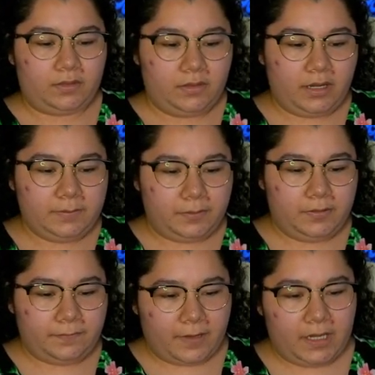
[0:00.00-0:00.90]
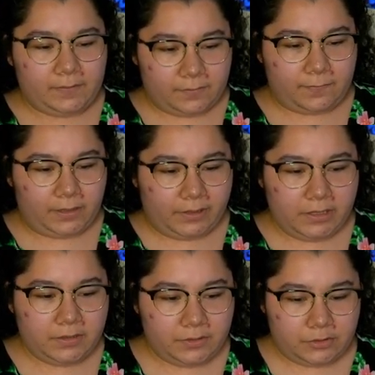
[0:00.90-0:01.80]
9.5, very
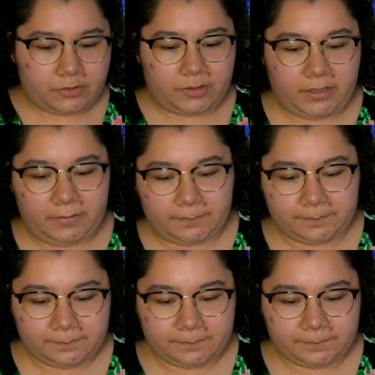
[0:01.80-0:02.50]
good tree.